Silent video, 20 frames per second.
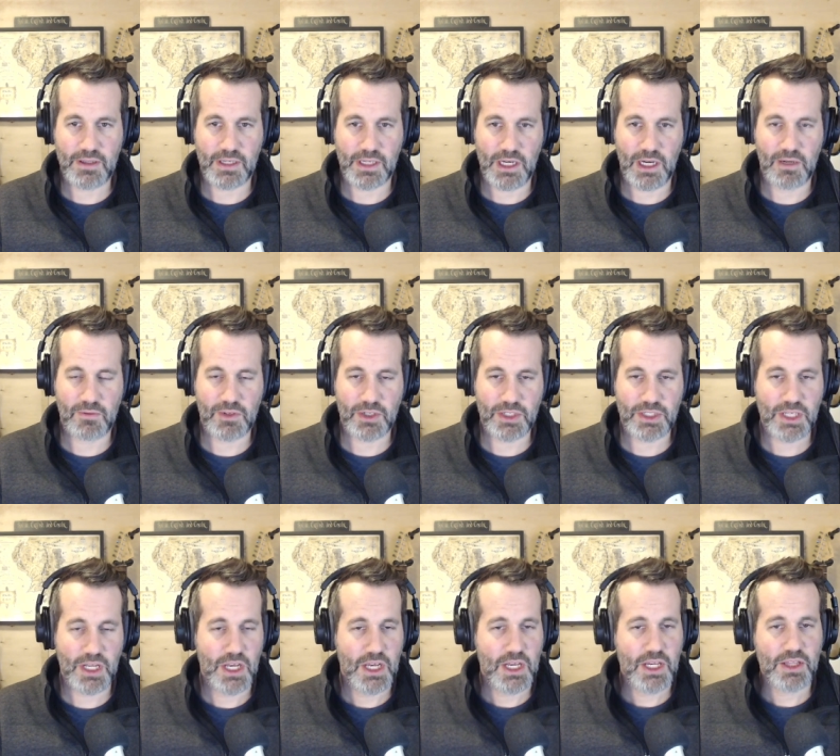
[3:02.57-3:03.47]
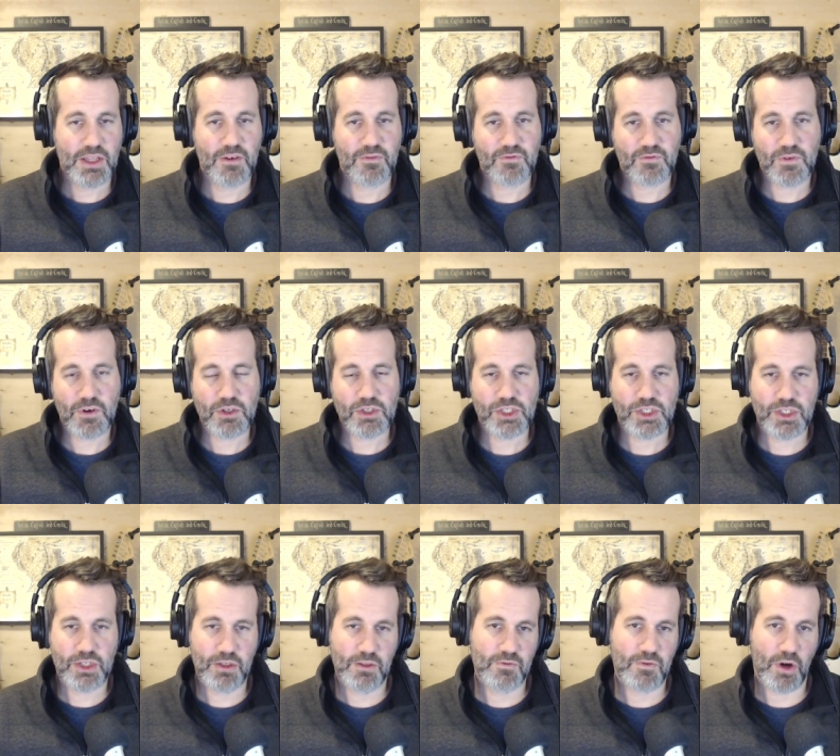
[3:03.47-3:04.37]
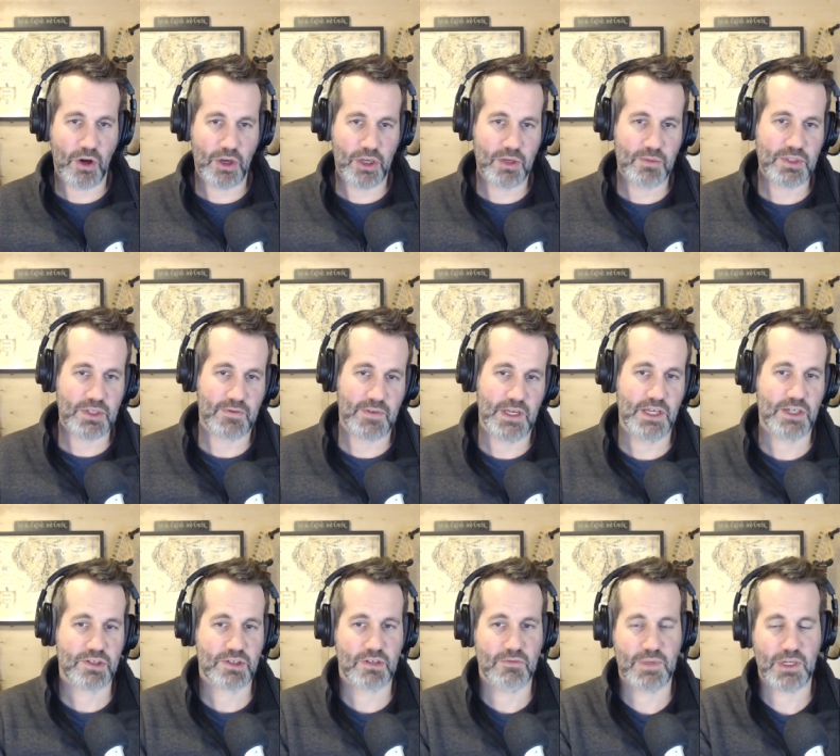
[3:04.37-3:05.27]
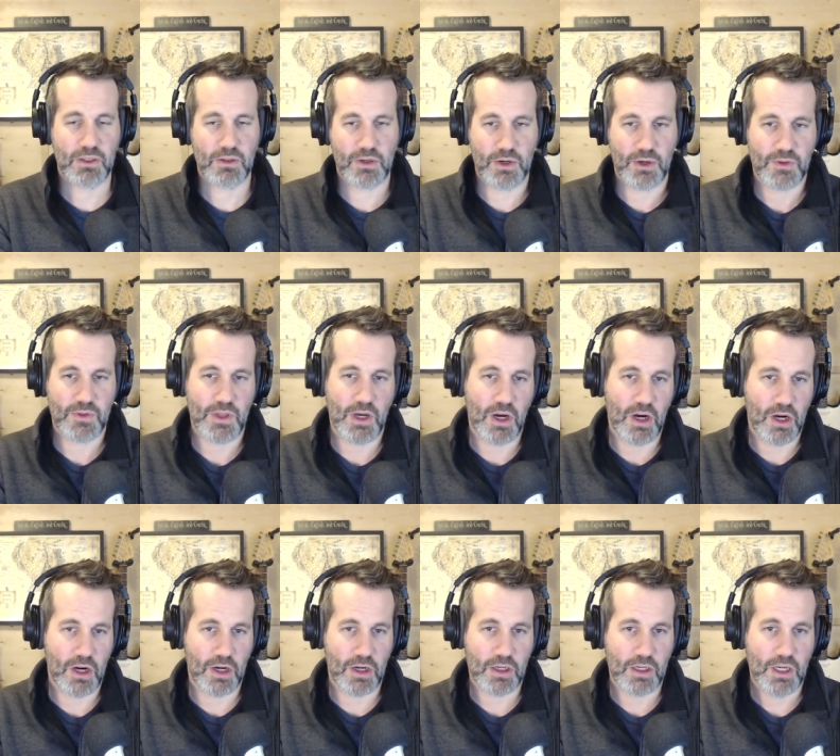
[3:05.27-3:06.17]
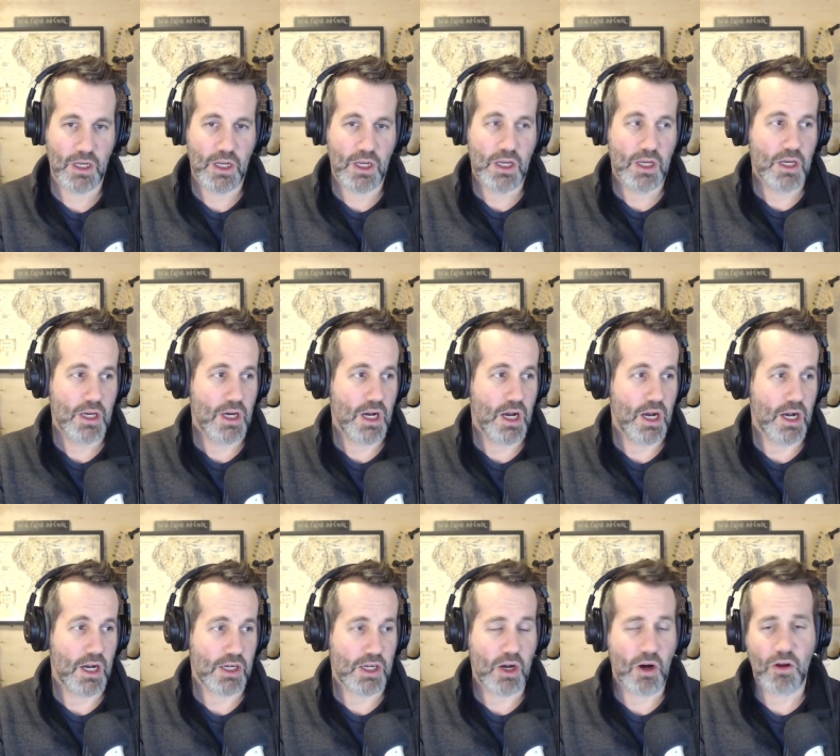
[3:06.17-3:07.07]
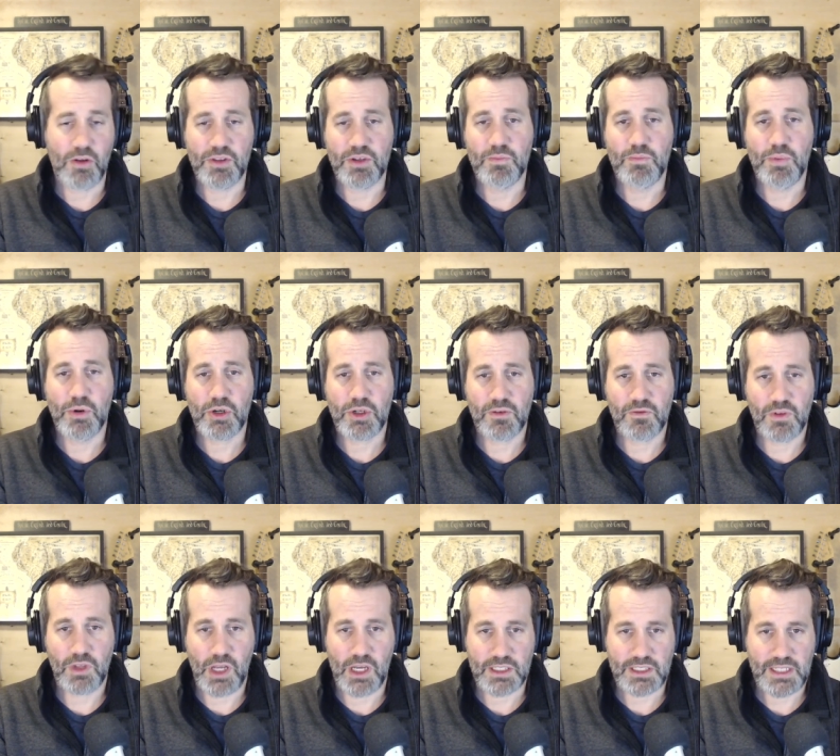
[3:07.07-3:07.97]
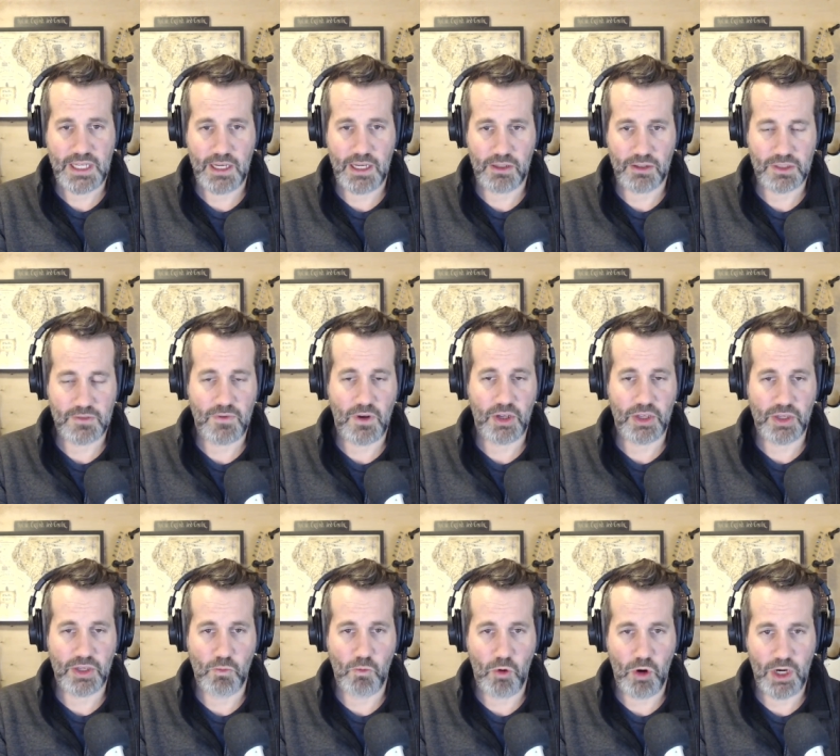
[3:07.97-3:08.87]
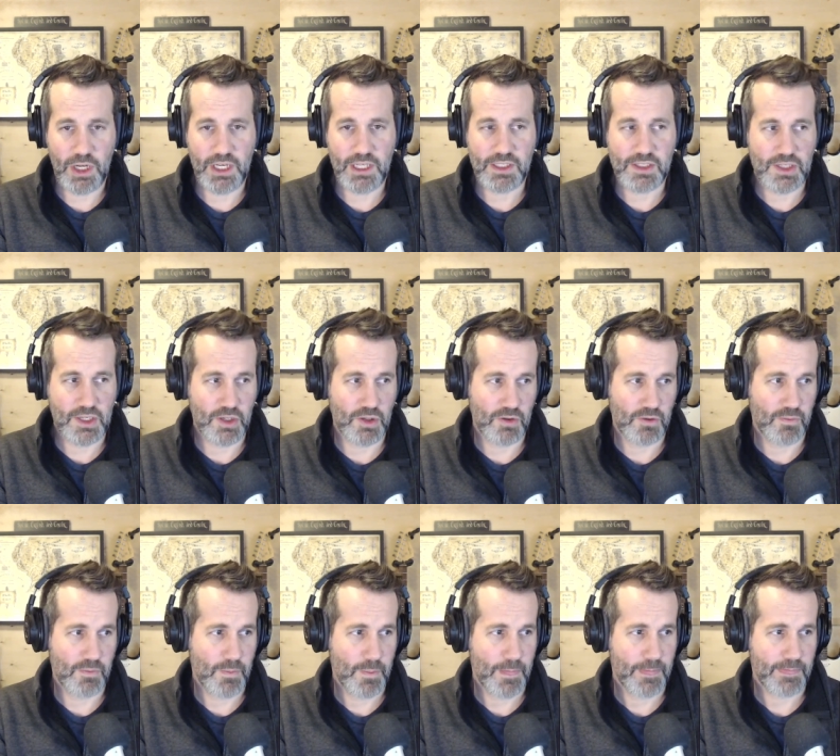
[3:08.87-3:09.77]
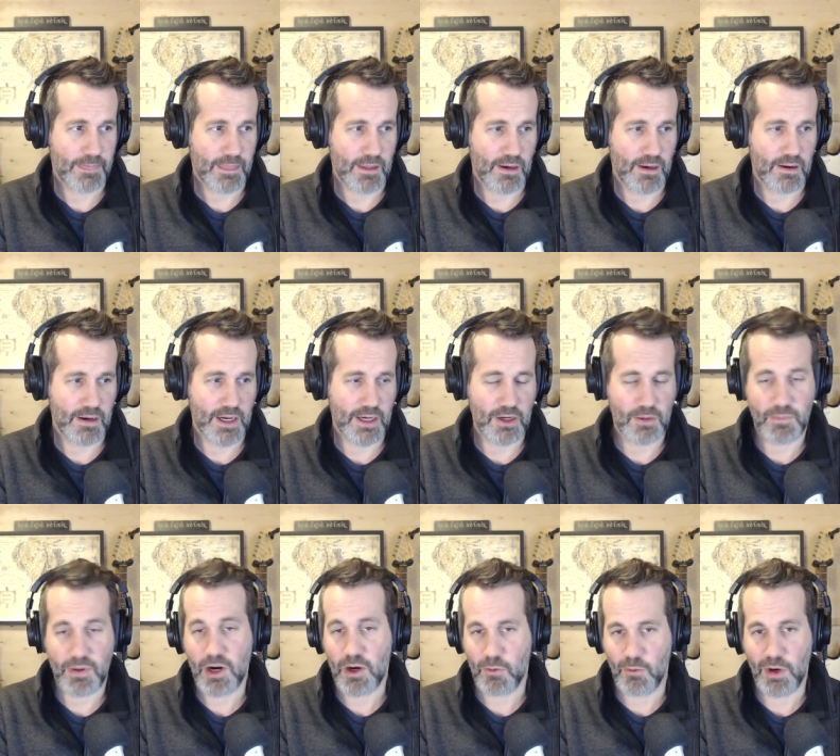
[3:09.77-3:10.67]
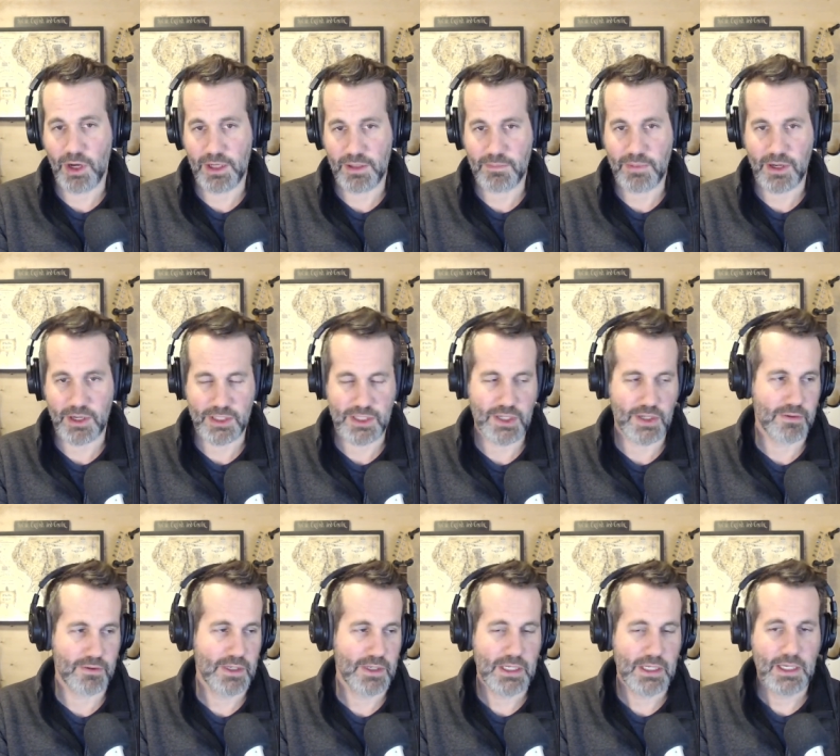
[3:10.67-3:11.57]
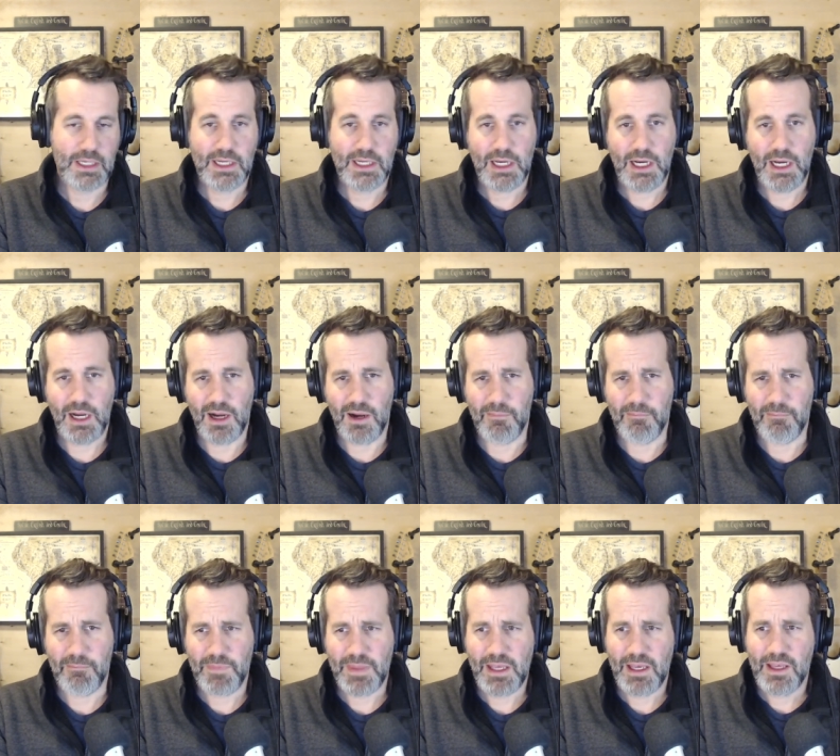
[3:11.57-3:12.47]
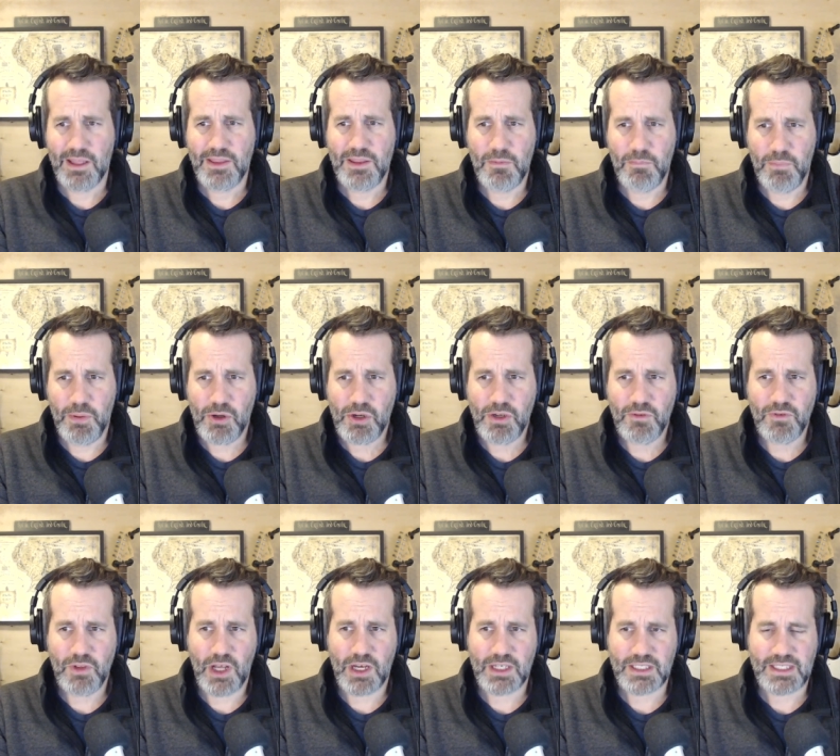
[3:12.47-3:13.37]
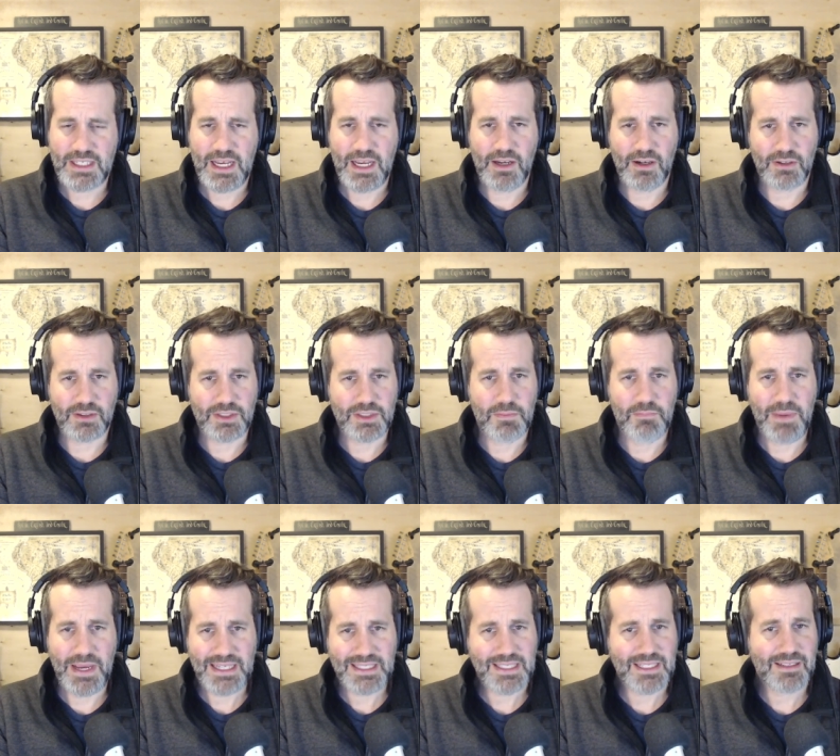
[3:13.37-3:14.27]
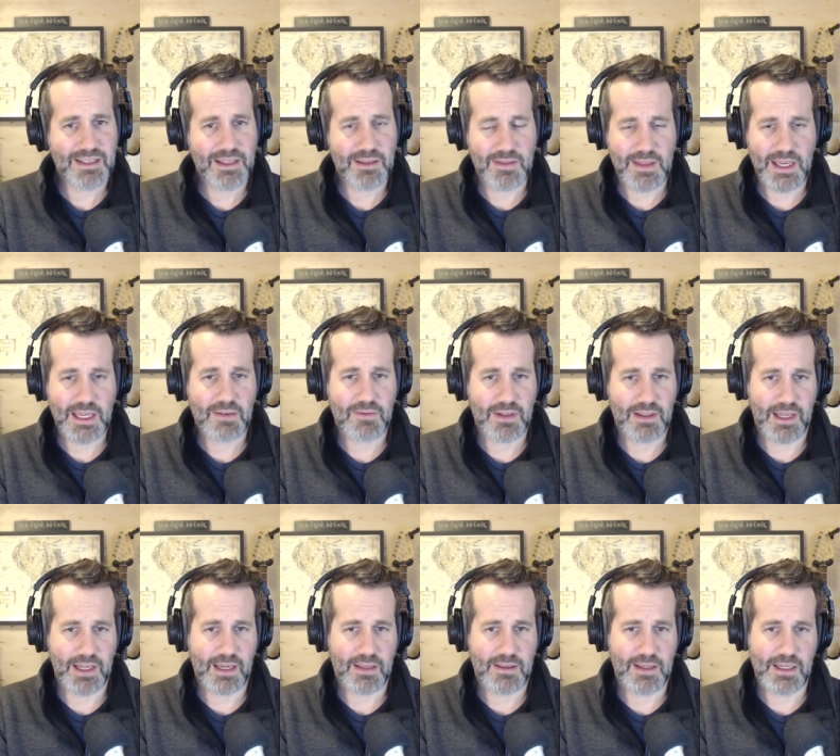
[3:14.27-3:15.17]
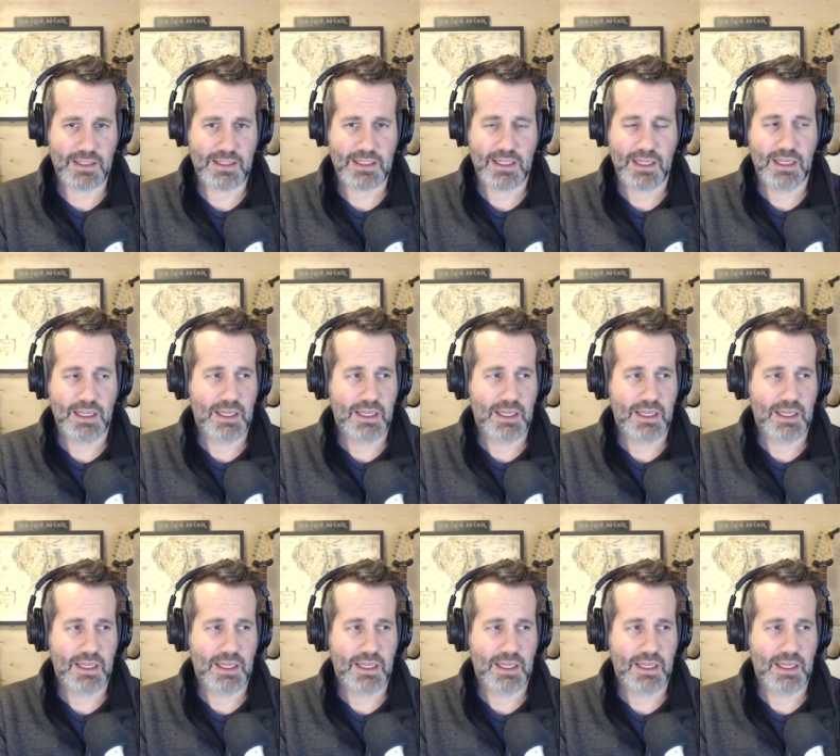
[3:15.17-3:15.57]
the covers. The first two volumes of the history of Middle Earth are uh, called the Book of Lost Tales, Volume One and Two. All right, or Part One and Part Two. Um, the Book of Lost Tales. Basically, think of it like this: